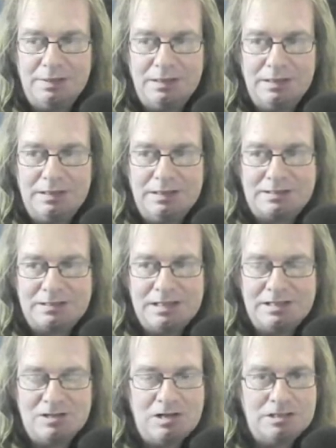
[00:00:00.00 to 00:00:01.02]
it's
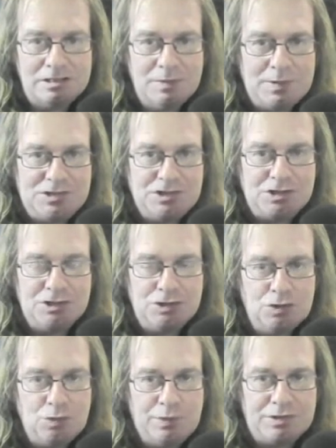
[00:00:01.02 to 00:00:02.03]
only so much you can do
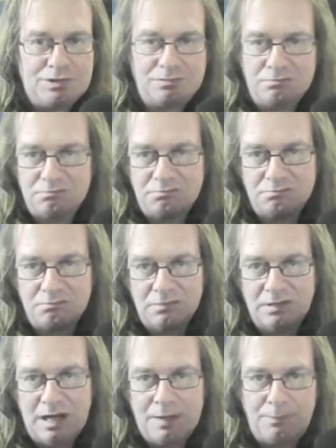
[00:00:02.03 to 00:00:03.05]
with an
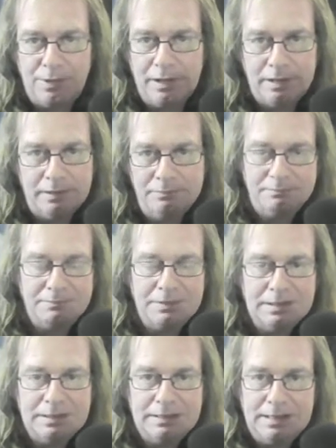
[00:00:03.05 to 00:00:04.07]
umbrella.
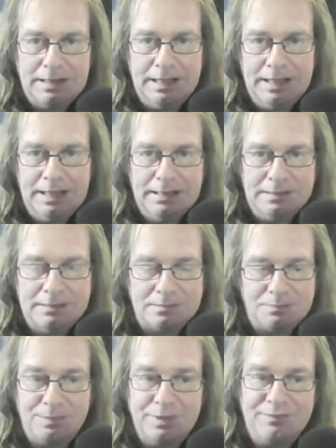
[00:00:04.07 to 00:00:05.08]

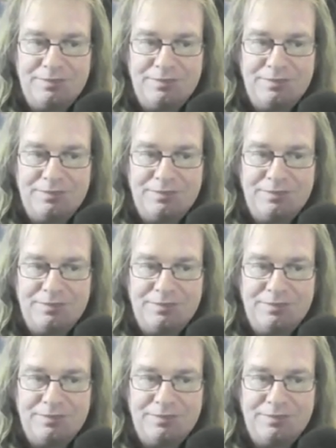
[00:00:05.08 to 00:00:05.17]
But if it's